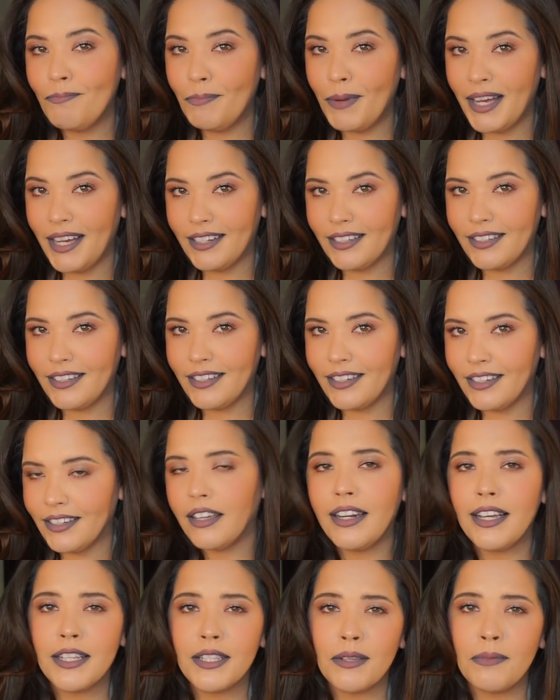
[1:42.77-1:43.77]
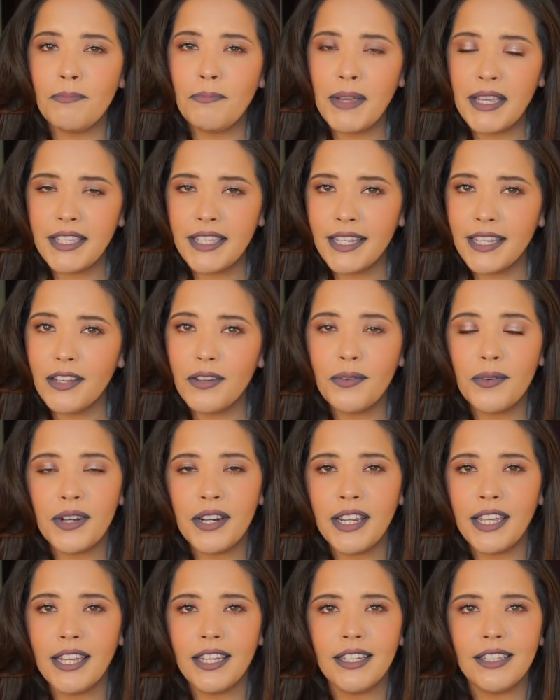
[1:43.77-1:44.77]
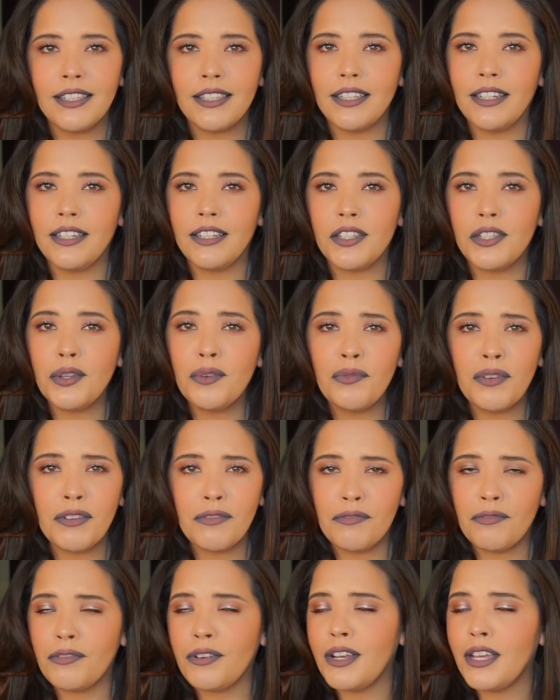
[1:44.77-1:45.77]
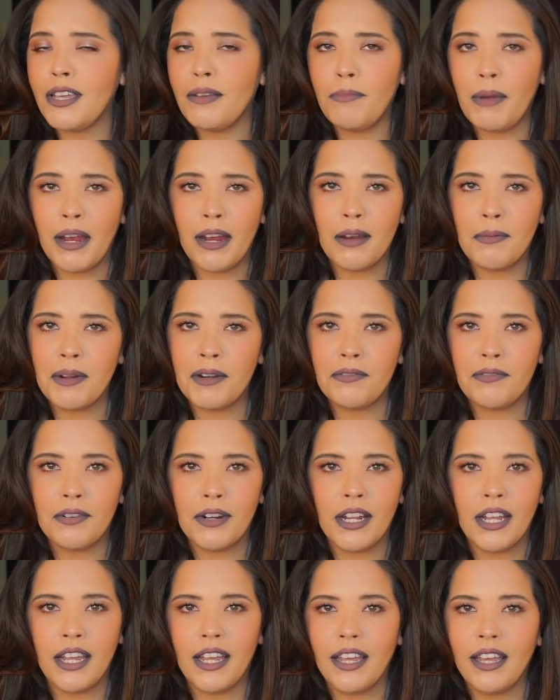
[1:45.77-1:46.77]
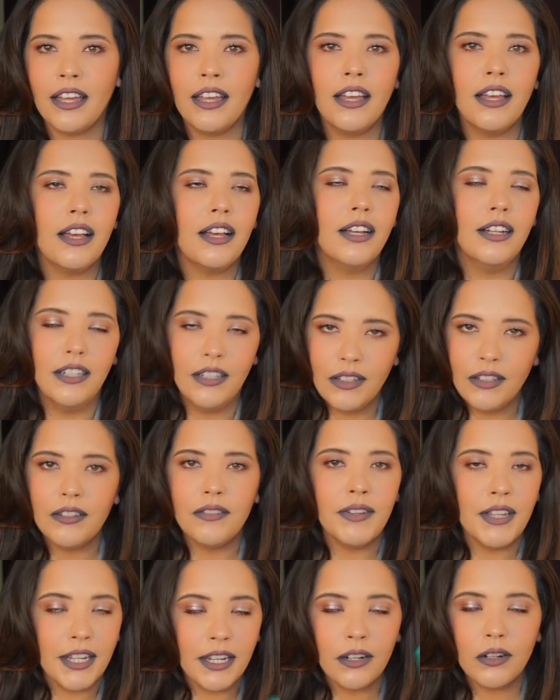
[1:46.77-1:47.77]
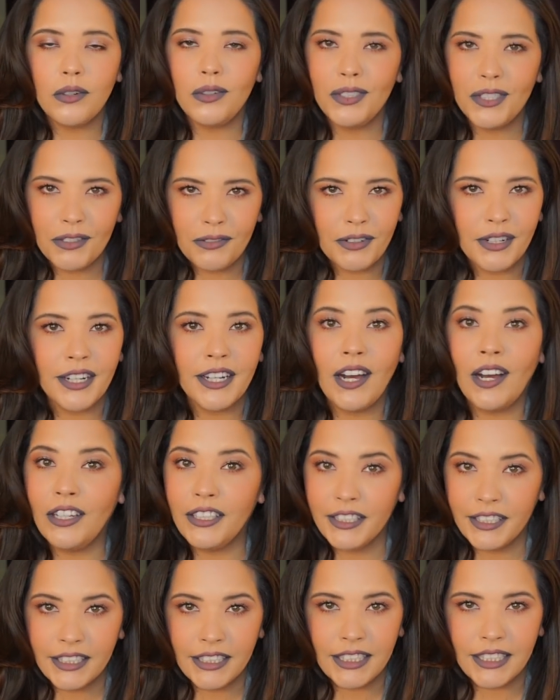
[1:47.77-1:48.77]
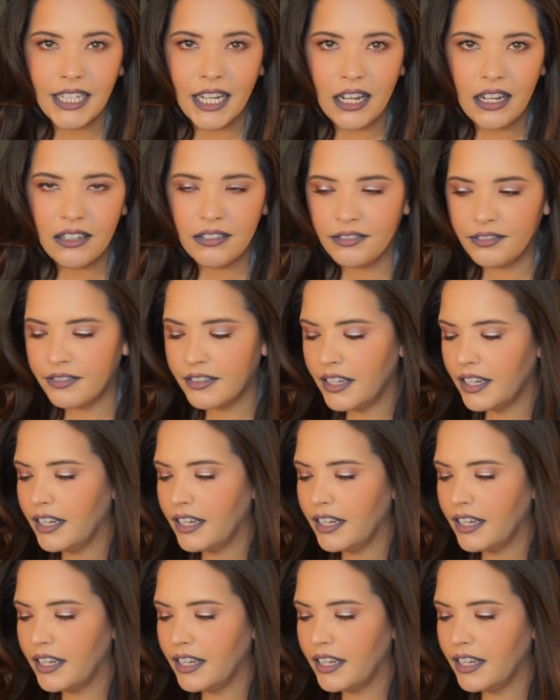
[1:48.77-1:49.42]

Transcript: but it has amazing ingredients. It is sulfate-free, paraben-free, vegan, cruelty free, all the good stuff.